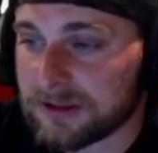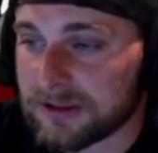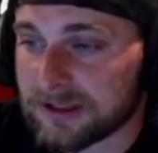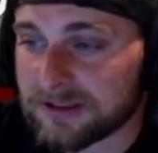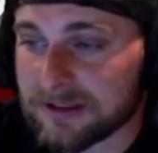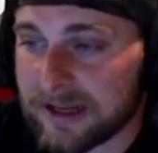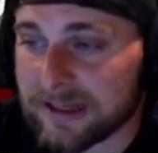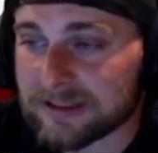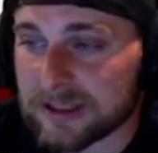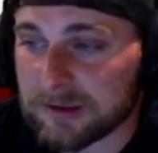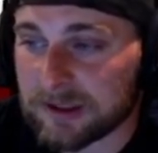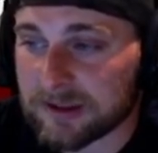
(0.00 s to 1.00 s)
It's
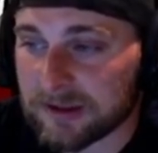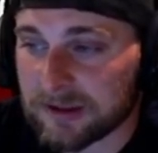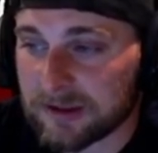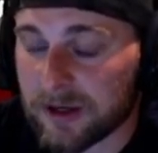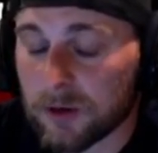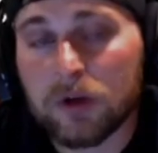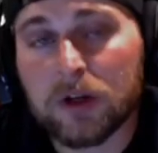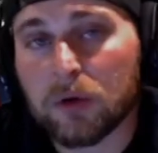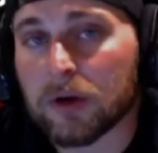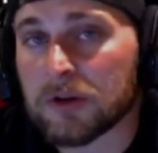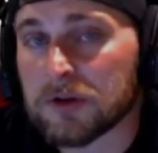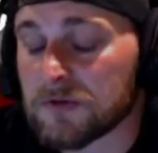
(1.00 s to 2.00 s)
nasty right there. That weak
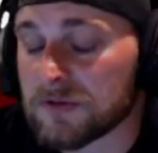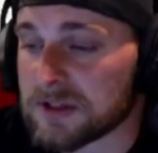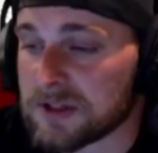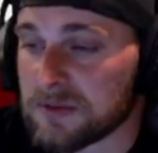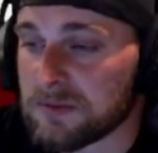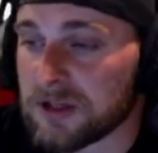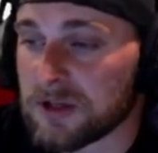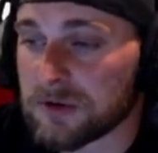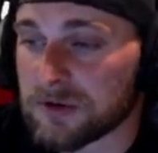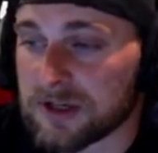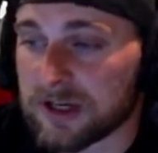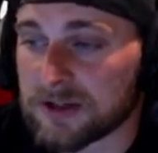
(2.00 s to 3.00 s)
point in 215B when
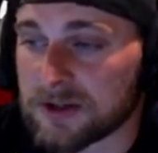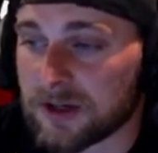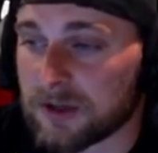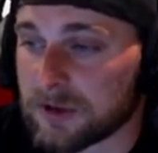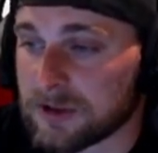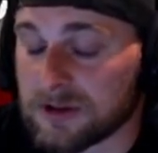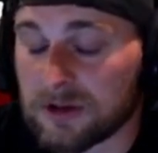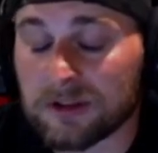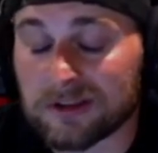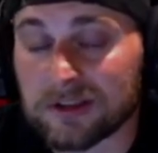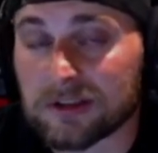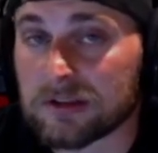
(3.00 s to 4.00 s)
you're side scraping is
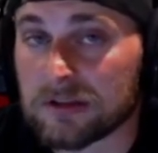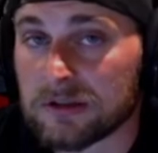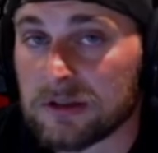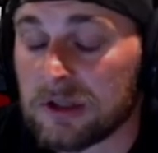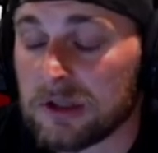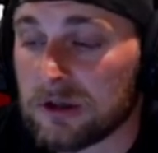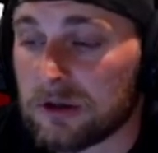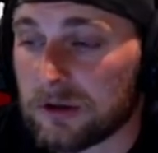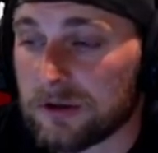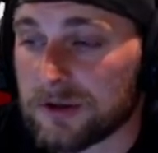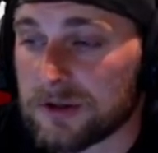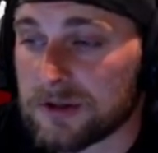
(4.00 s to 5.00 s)
non-existent
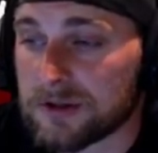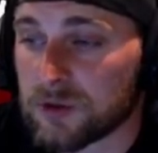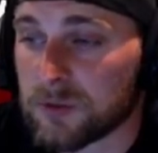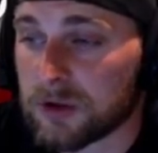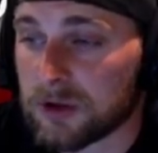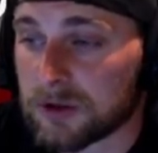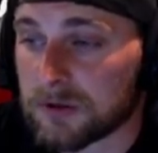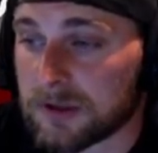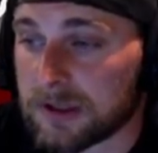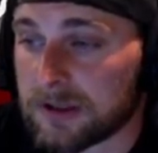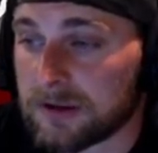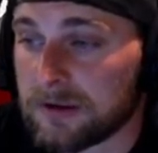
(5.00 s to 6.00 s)
on the Super Conqueror
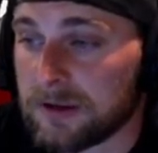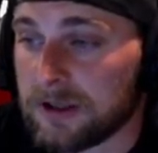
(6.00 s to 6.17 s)
now.